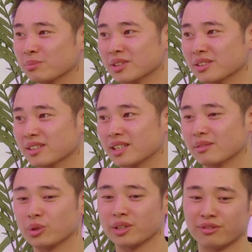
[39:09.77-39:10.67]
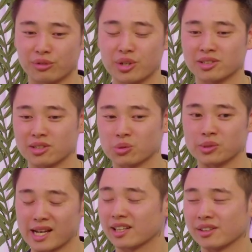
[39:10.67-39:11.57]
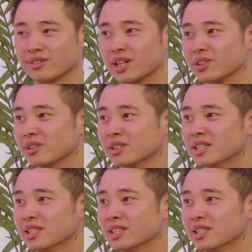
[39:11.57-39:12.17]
But for us, it's always adding value.